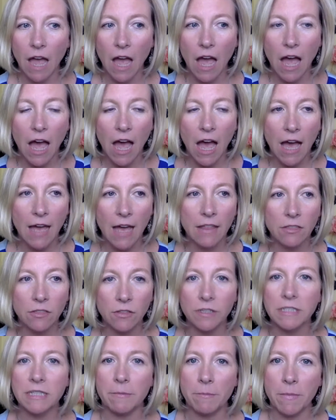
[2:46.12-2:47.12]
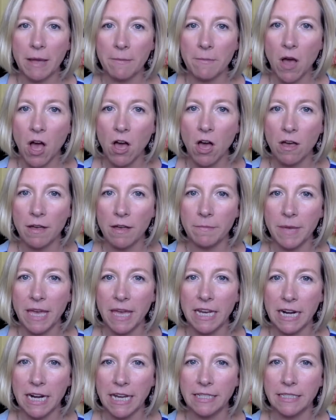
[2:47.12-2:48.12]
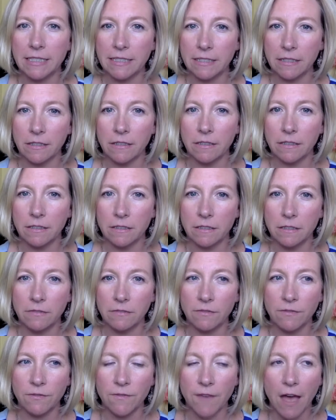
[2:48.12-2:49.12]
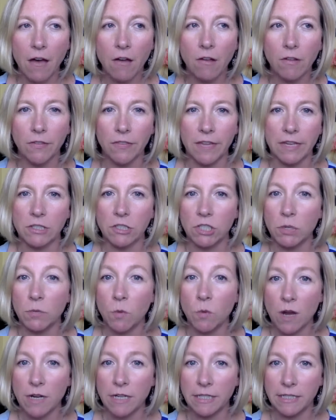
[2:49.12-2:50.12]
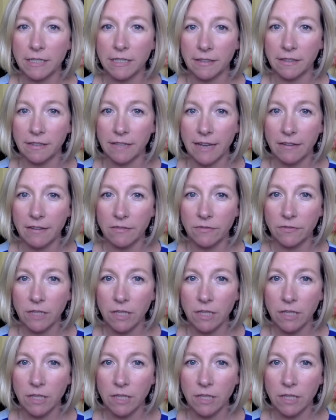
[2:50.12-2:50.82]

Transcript: I looked at my mom and I still felt that she wanted to live,